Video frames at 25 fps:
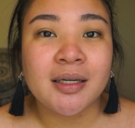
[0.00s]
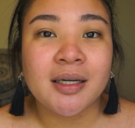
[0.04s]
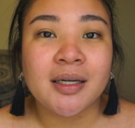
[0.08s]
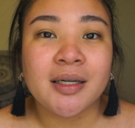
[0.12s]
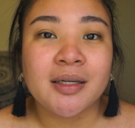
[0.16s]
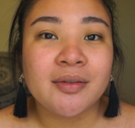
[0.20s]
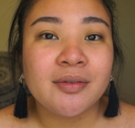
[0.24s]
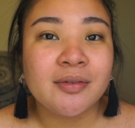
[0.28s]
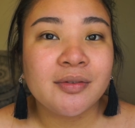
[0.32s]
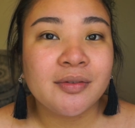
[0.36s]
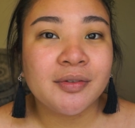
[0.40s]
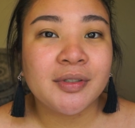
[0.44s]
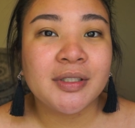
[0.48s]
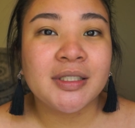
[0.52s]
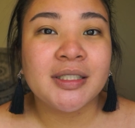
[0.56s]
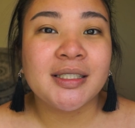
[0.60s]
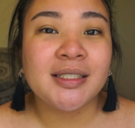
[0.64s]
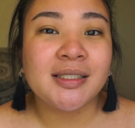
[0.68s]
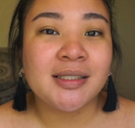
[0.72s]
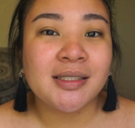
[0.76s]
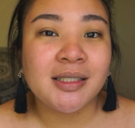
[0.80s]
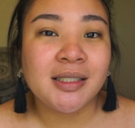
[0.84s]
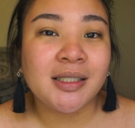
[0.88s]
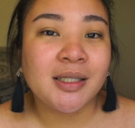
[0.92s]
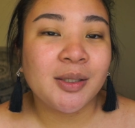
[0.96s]
I don't really
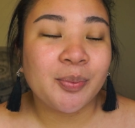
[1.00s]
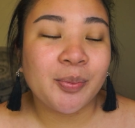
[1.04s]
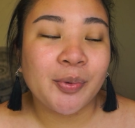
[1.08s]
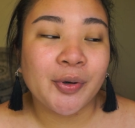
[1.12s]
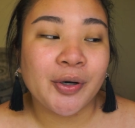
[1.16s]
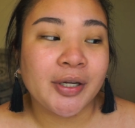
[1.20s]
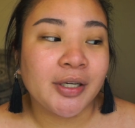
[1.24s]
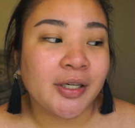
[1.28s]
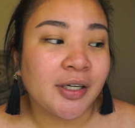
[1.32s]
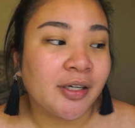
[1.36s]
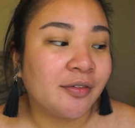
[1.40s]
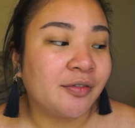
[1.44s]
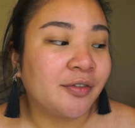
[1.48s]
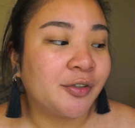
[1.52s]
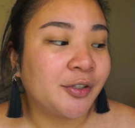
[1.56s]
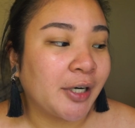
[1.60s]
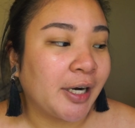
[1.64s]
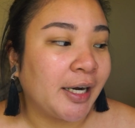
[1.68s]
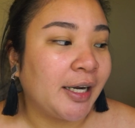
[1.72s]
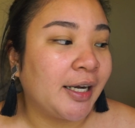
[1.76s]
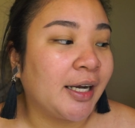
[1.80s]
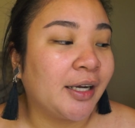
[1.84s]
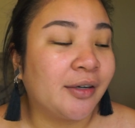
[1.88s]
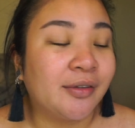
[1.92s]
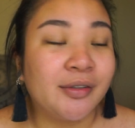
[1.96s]
see the point of
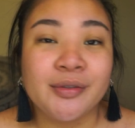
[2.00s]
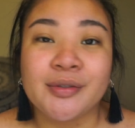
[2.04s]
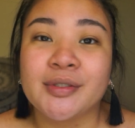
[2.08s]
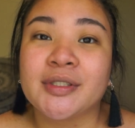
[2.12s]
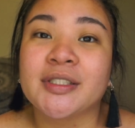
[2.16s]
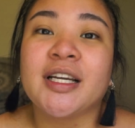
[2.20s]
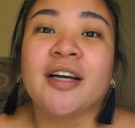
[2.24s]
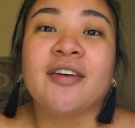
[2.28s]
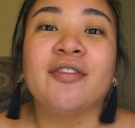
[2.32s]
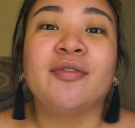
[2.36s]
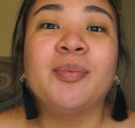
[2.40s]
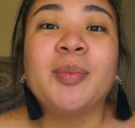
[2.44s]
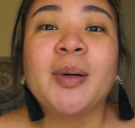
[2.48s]
trying out new stuff,